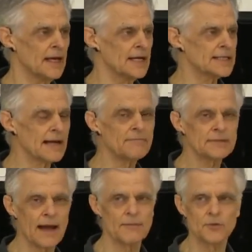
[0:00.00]

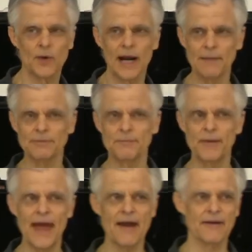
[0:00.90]
Sometimes when I'm
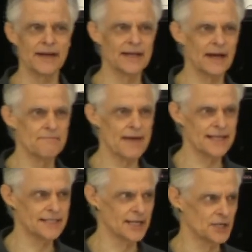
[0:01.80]
preparing a
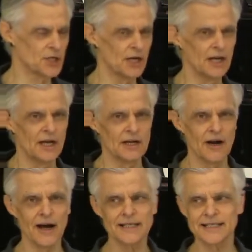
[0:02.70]
message,
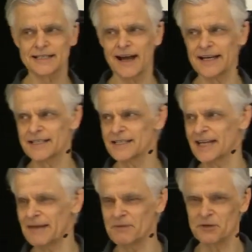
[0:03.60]
God decides to
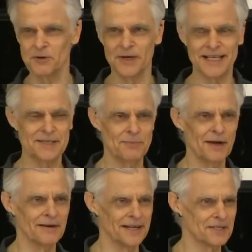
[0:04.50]
take me through an
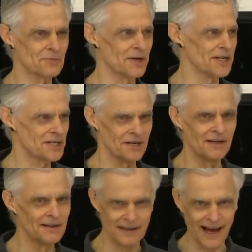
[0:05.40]
experience which
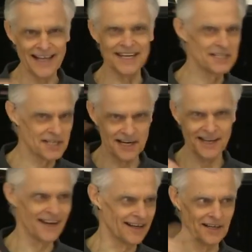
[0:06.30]
I need to
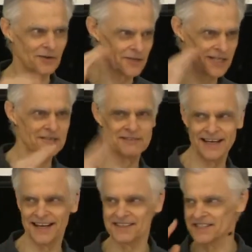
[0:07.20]
learn in order to
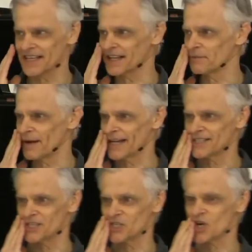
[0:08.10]
really understand the
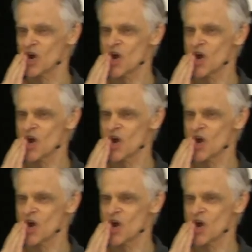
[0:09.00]
passage.